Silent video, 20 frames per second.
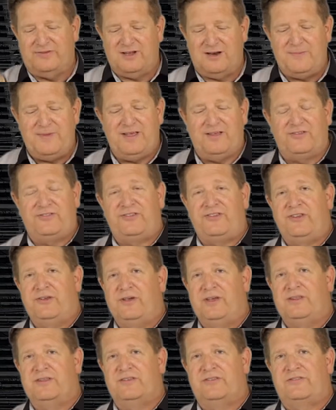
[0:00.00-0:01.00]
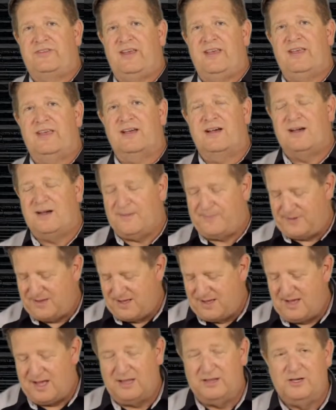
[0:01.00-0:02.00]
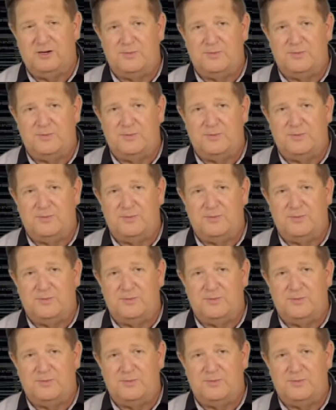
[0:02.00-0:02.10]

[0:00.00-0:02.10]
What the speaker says: to make sealing this tank up a little